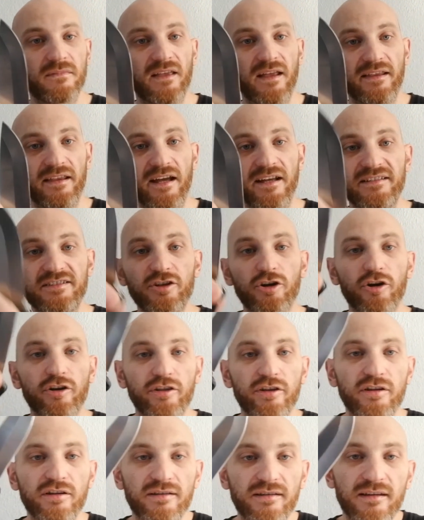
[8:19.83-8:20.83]
HCR
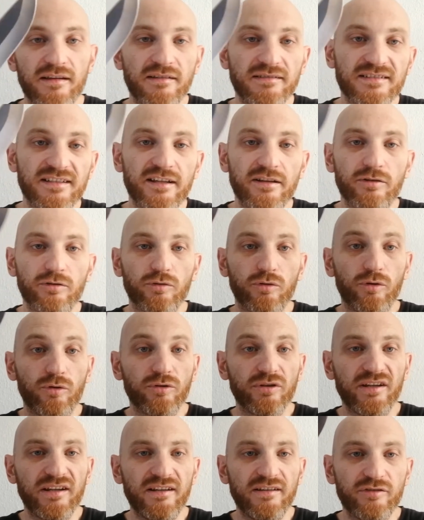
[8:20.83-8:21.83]
13 steel
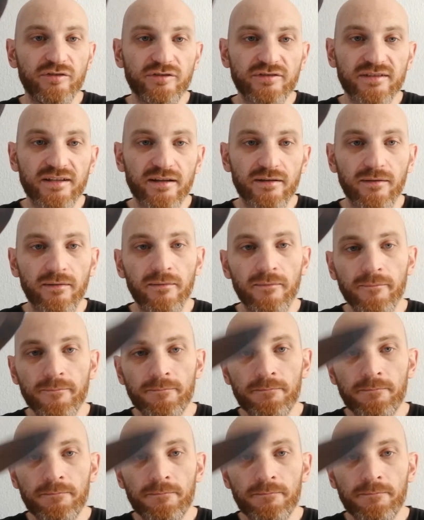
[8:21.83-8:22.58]
or D2 steel.